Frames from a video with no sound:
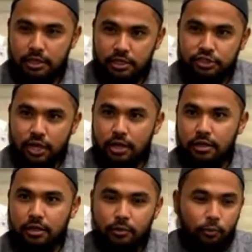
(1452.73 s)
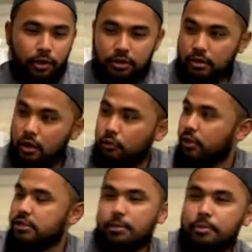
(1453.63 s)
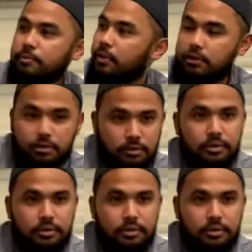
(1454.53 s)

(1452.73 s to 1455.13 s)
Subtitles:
each other with, where some people,